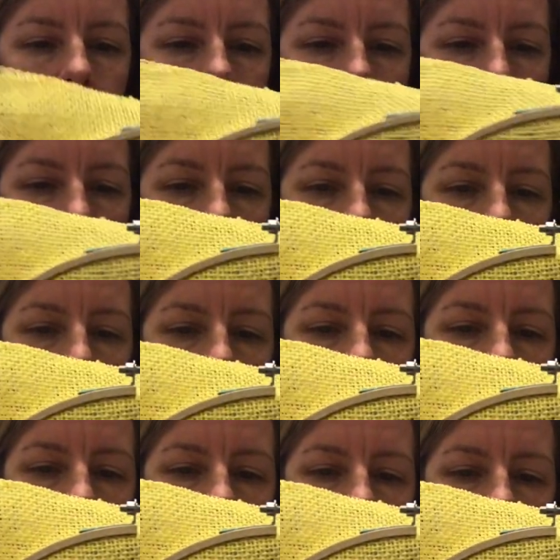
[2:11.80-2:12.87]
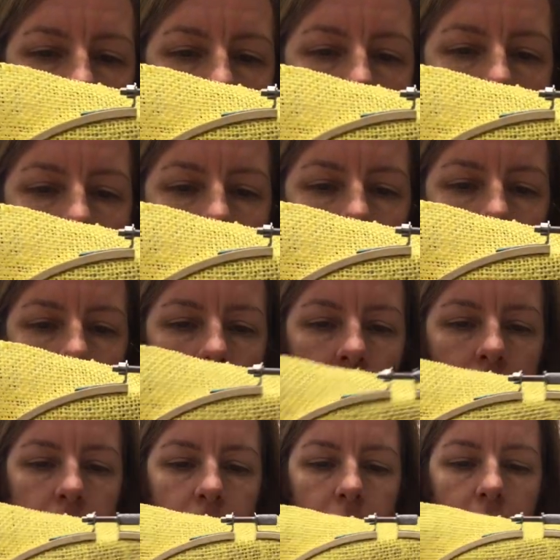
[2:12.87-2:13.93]
Just keep going.
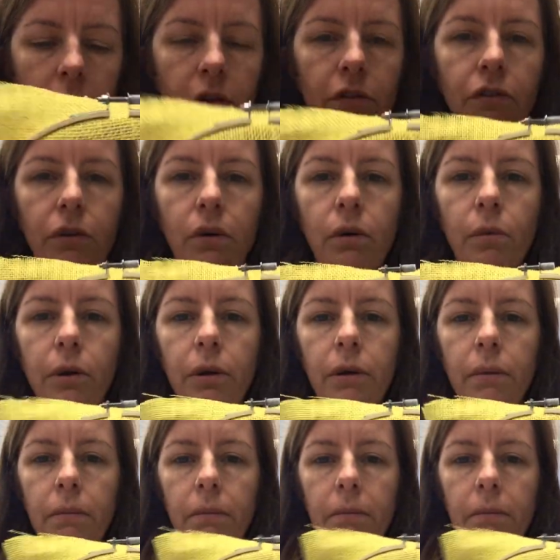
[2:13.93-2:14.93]
Forward